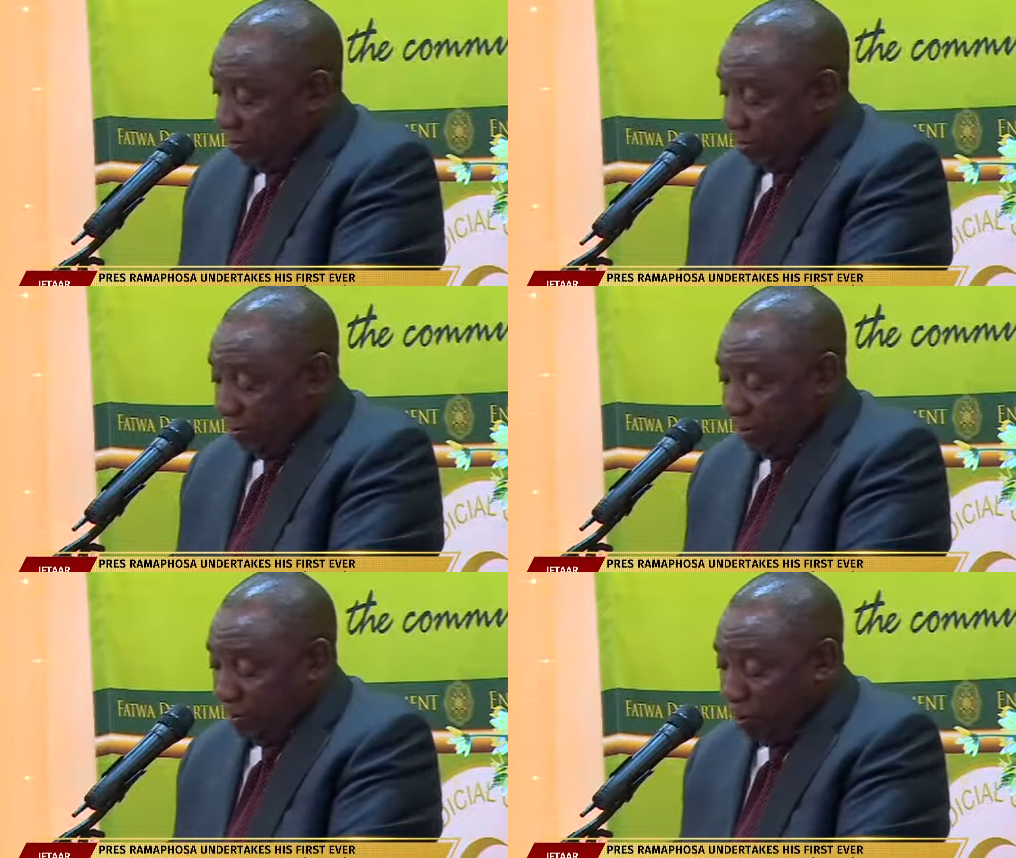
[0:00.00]

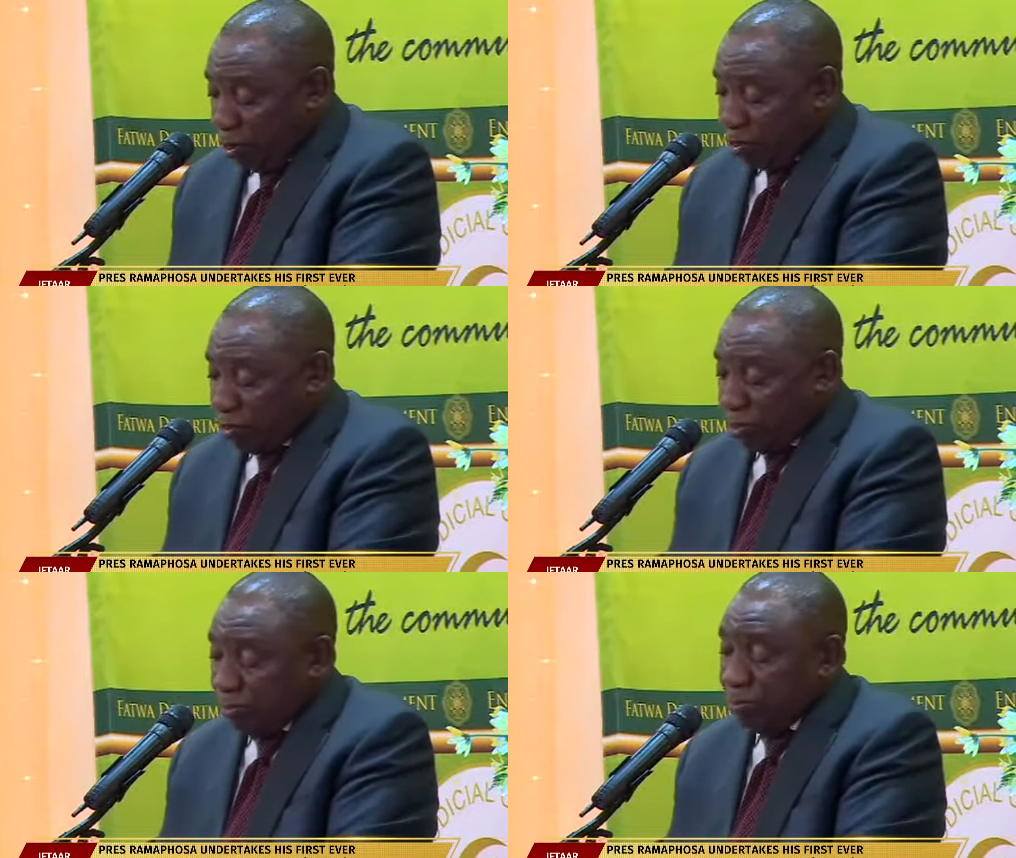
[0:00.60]
from the
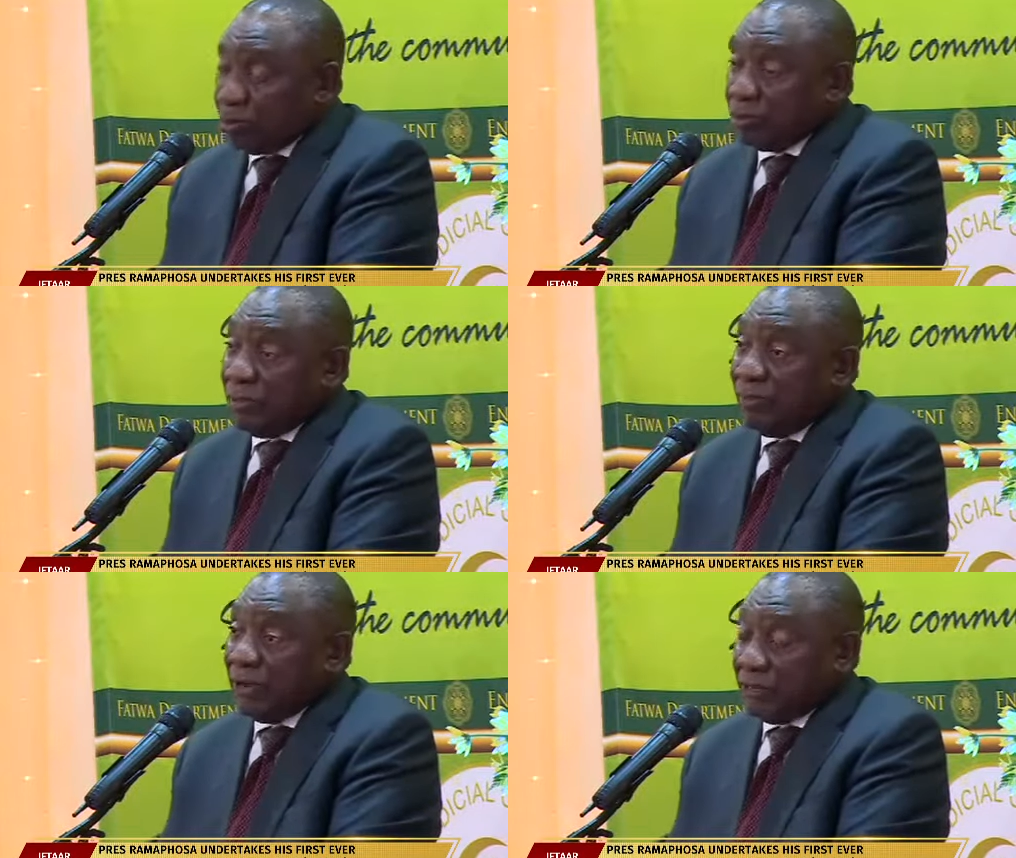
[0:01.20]
boardrooms to
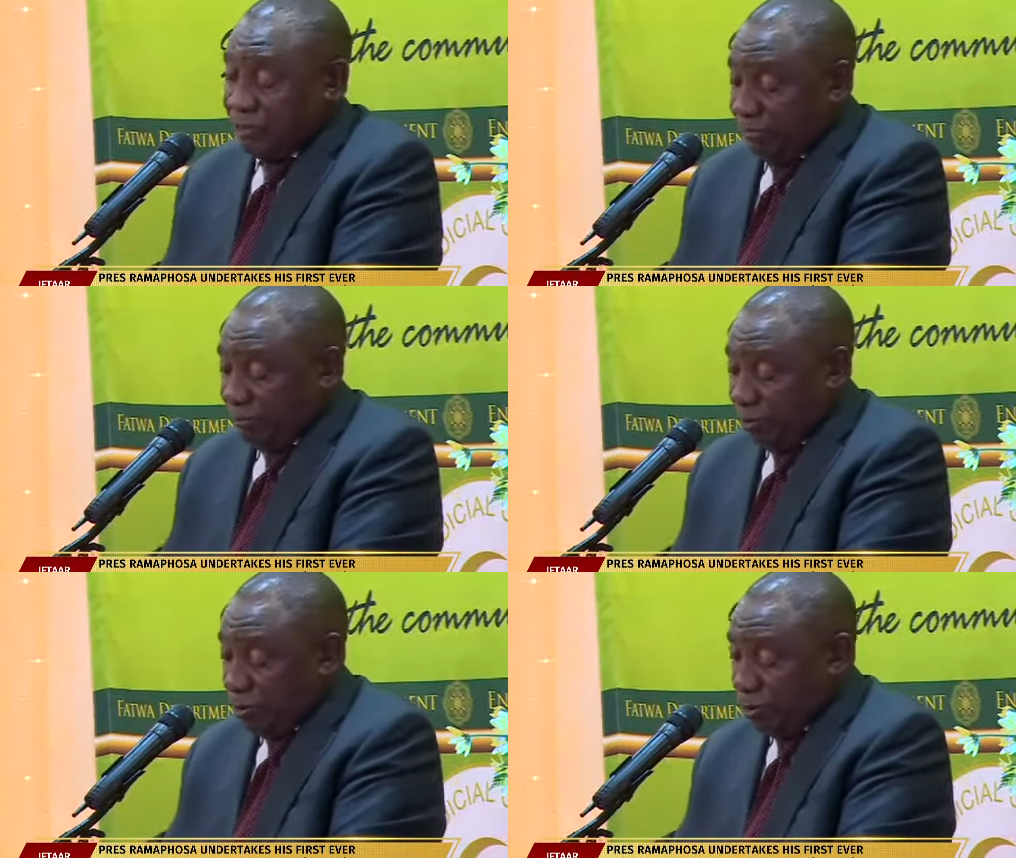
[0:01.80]
the factory
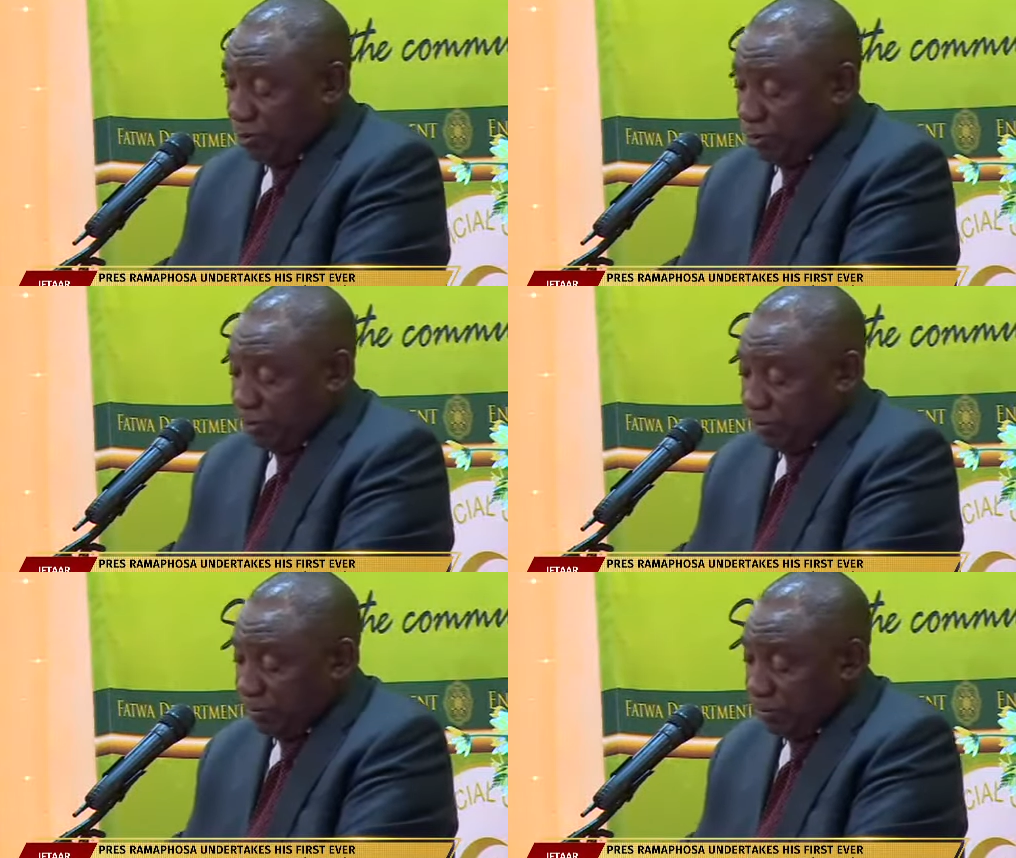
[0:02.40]

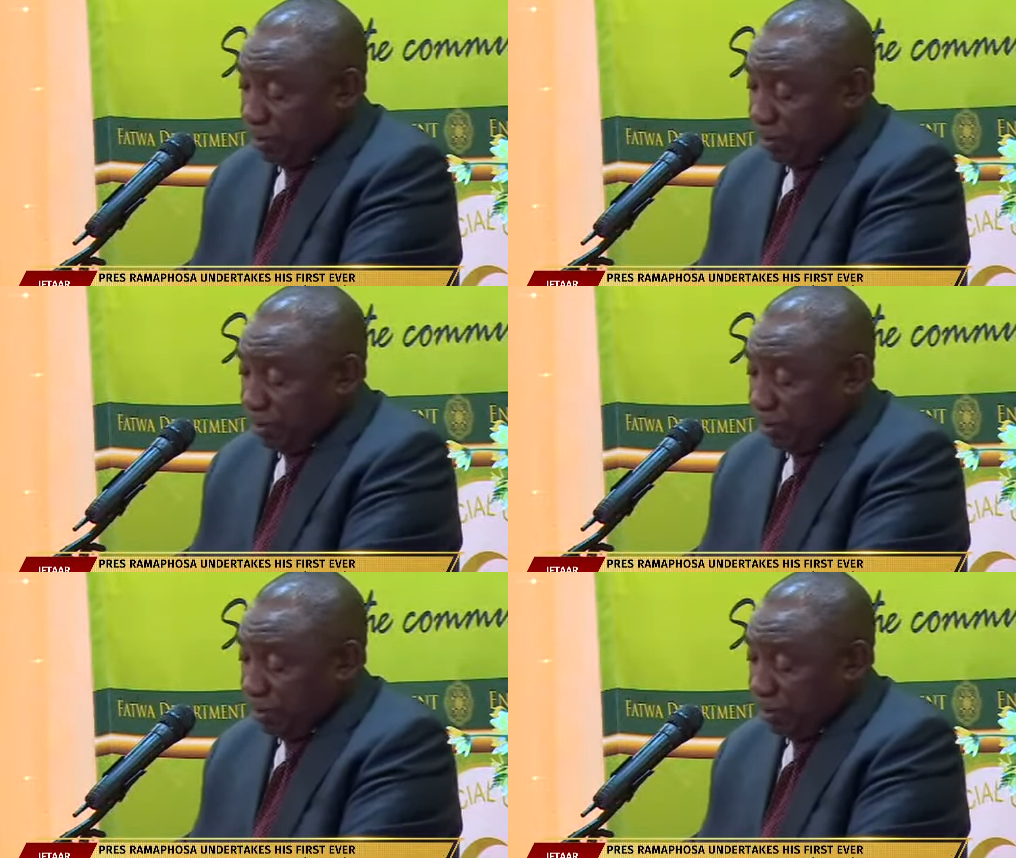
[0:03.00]
floors.